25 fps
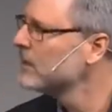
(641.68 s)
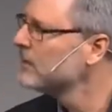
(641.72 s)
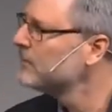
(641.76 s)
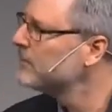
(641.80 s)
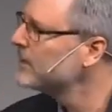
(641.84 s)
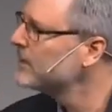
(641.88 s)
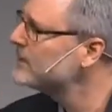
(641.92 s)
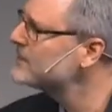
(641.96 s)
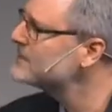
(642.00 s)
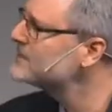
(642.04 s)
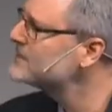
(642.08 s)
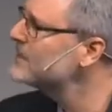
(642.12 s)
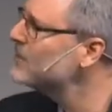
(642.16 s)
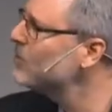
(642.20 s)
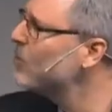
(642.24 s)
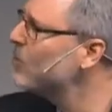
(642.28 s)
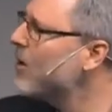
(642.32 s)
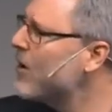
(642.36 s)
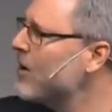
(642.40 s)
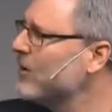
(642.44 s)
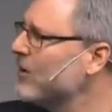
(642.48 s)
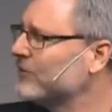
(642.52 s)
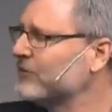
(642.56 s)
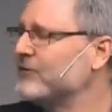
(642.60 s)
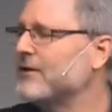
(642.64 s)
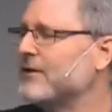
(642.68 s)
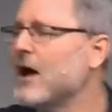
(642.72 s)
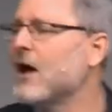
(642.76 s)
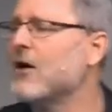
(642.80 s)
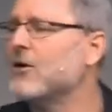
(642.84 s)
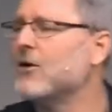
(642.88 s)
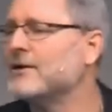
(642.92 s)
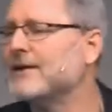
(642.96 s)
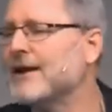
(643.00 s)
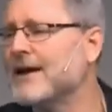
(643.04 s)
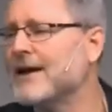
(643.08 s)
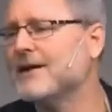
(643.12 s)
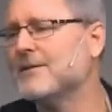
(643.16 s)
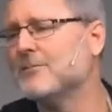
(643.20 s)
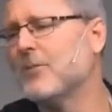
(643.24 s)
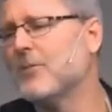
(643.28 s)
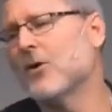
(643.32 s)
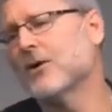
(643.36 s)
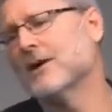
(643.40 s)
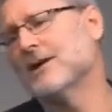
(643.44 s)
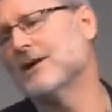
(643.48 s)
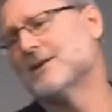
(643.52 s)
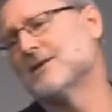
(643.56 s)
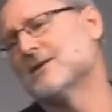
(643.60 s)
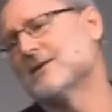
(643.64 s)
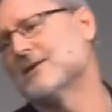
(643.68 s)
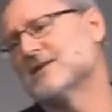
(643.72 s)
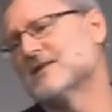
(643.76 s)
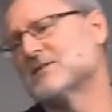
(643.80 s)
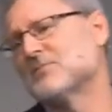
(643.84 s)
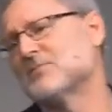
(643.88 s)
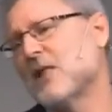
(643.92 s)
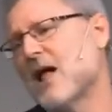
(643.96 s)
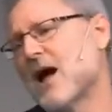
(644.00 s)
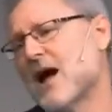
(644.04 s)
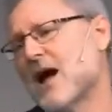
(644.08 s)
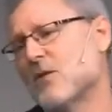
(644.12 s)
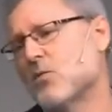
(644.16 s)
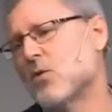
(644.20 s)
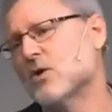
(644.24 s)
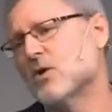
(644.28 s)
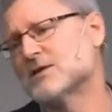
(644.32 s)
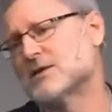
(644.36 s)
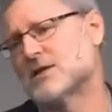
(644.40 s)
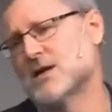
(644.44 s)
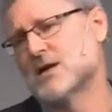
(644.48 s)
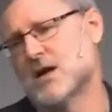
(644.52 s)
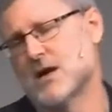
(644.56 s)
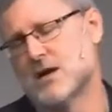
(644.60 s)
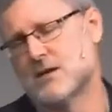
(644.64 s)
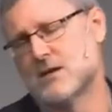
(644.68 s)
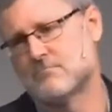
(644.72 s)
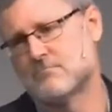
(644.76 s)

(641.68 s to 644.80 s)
because there was no dead body to display, was there?